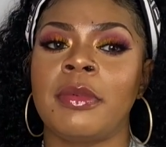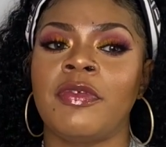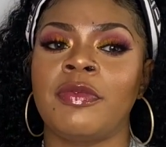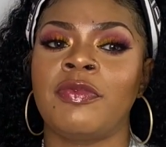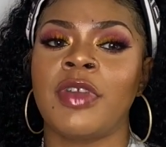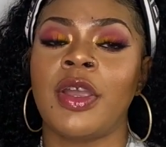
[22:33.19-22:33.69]

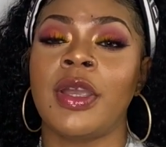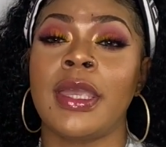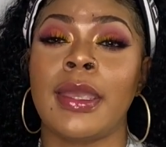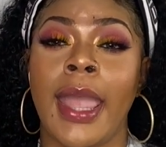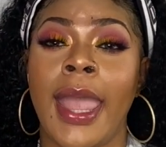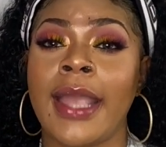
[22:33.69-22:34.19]

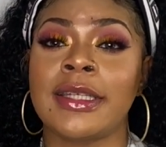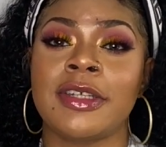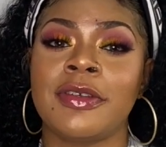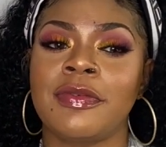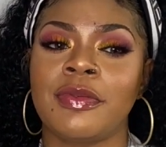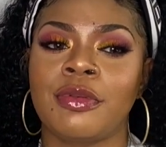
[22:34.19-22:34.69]
very
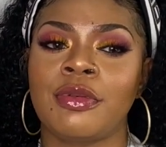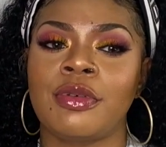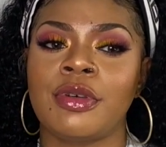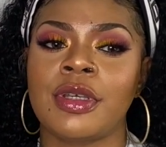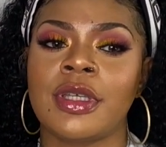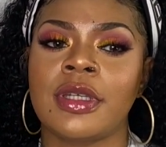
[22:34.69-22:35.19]
active
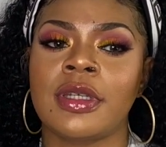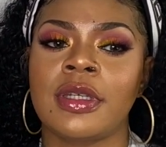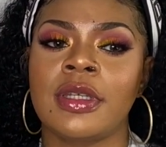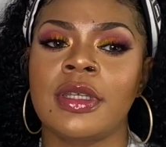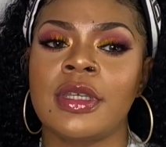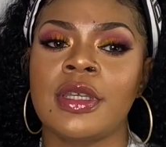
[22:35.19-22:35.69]
on
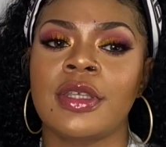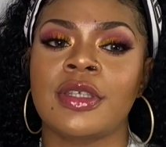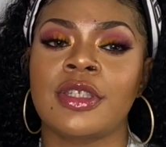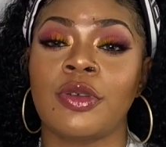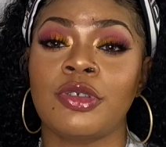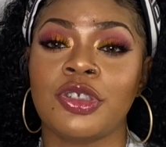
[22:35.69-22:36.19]

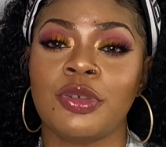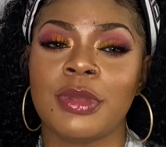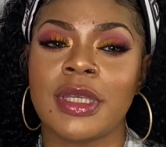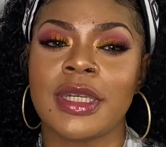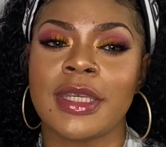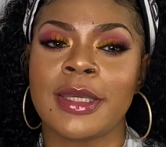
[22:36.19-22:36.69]
social
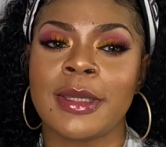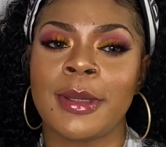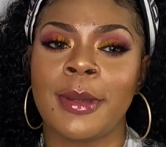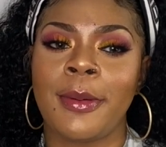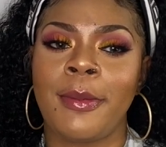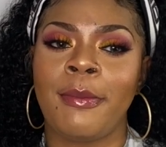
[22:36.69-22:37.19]

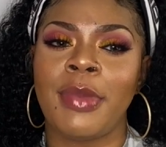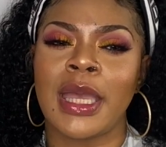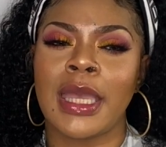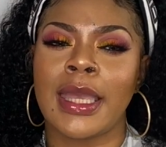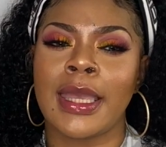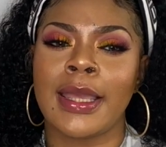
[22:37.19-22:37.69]
media,
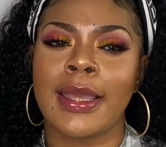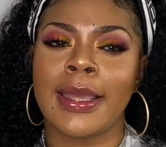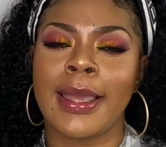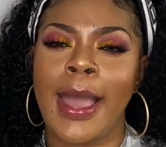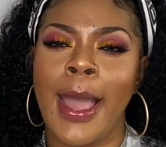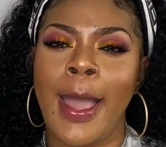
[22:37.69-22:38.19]
but
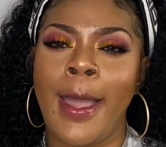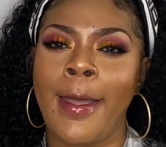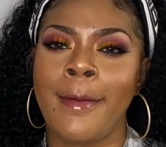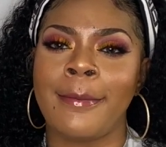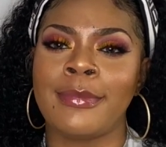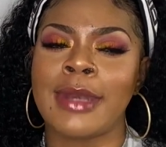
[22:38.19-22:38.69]

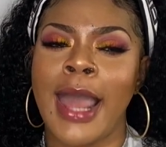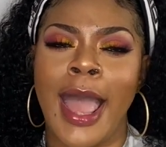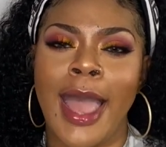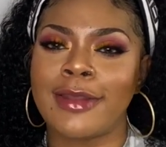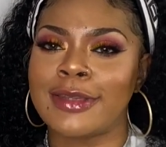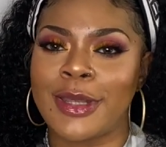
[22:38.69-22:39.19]
I'm
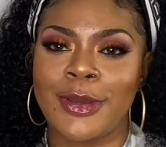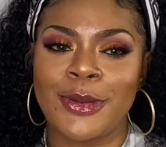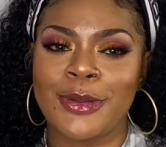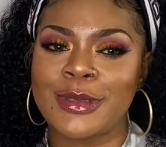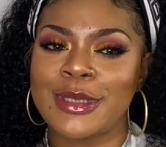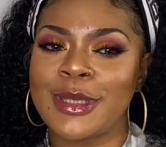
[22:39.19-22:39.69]
not
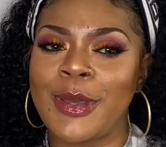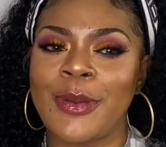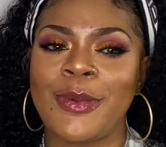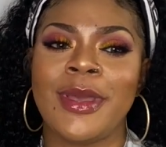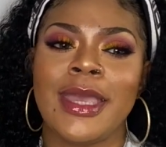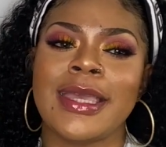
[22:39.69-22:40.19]
though.
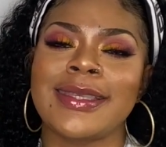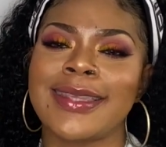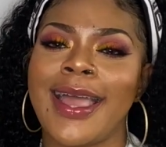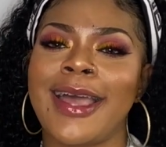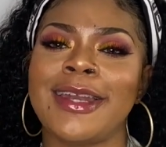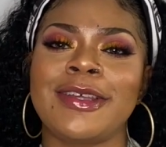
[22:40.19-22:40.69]
So it's
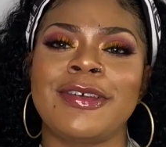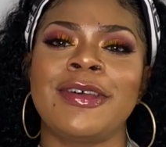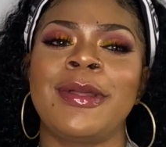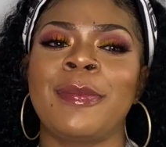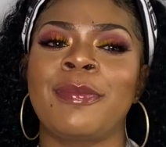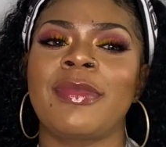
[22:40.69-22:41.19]
kind of
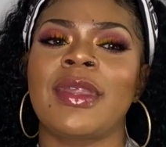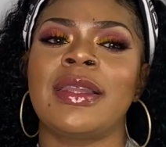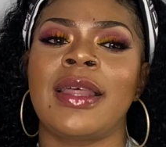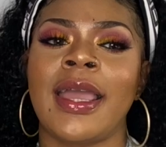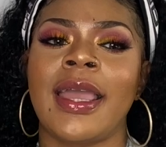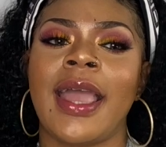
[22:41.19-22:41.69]

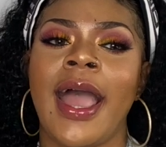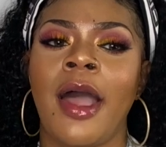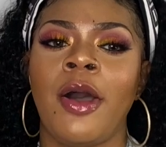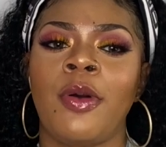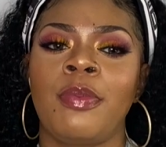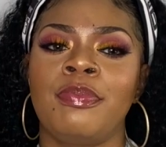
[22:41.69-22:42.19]
like
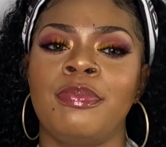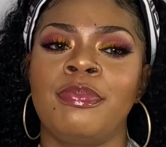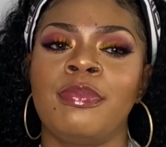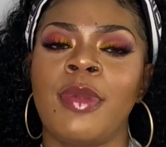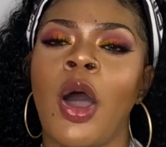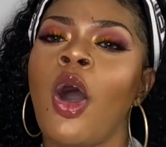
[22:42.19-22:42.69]
I'll
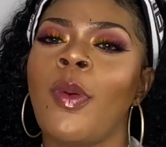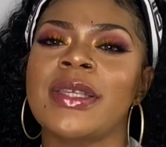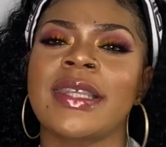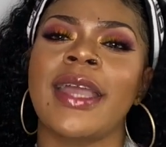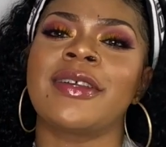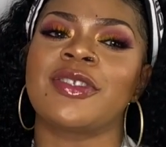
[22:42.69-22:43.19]
always
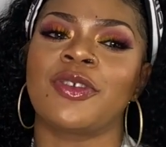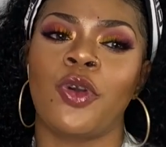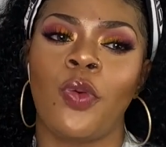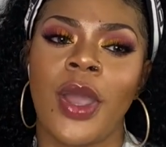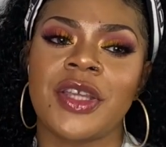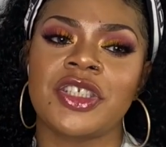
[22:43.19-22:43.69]
answer
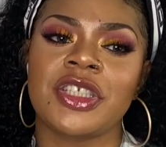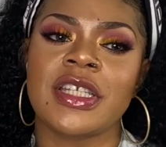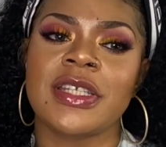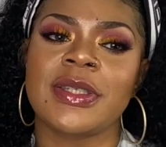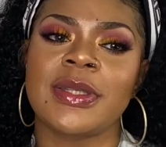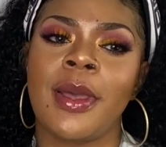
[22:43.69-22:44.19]

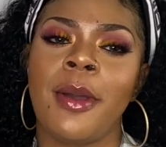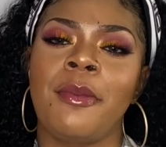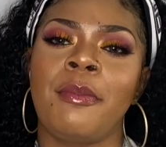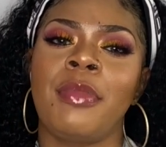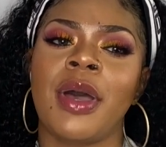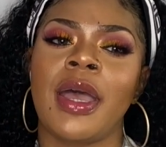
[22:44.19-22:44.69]
questions,
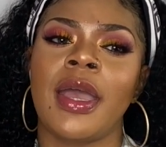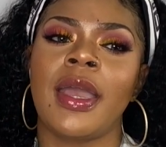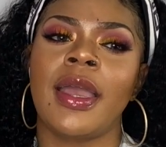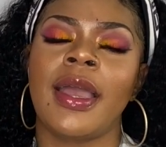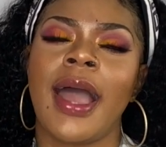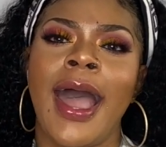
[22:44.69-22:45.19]

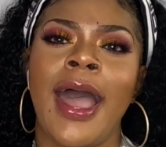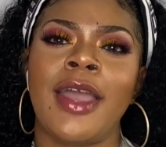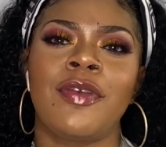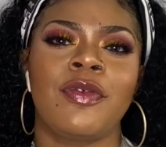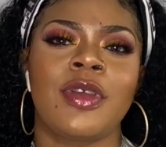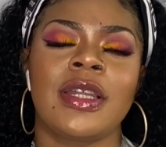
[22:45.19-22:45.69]
but I
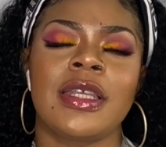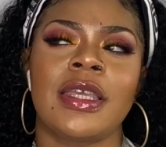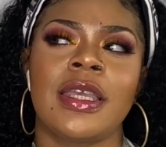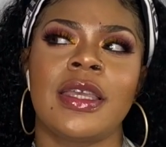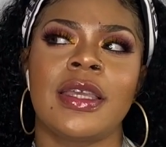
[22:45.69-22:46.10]
really